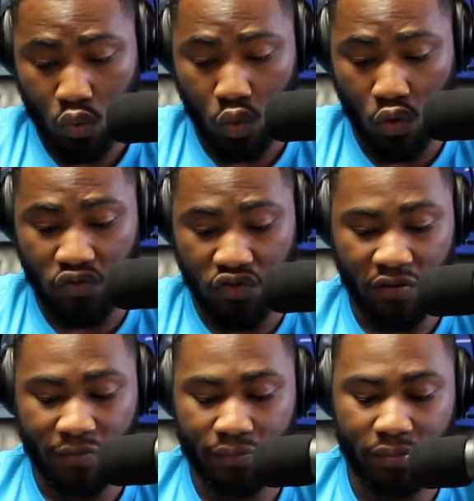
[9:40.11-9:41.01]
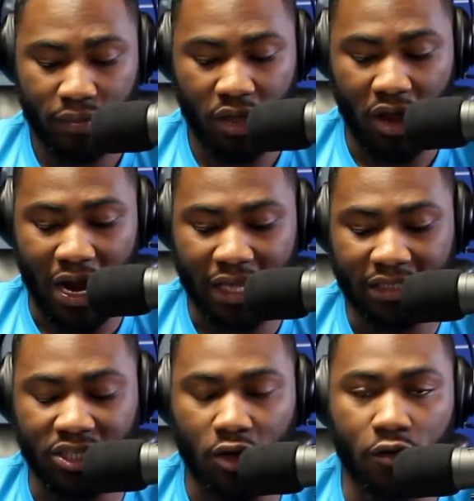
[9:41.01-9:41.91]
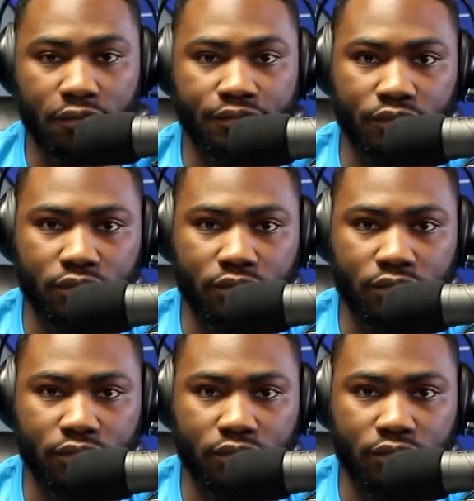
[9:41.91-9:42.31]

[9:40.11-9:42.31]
Oof. All right, so